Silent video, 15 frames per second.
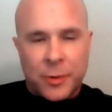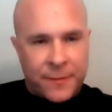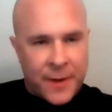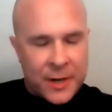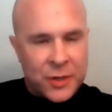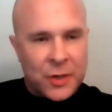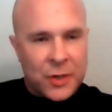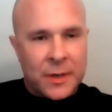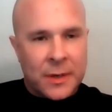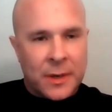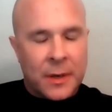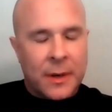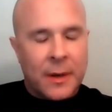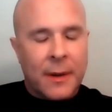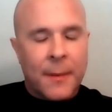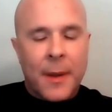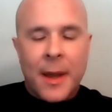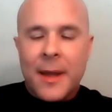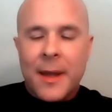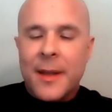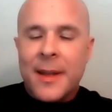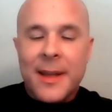profession.
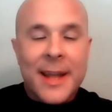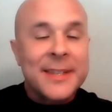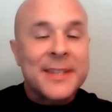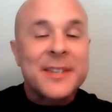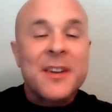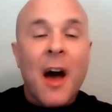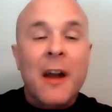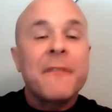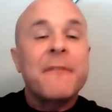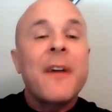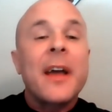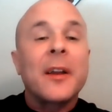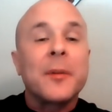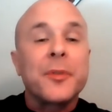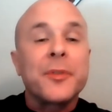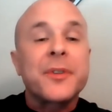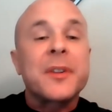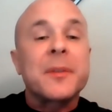It's not available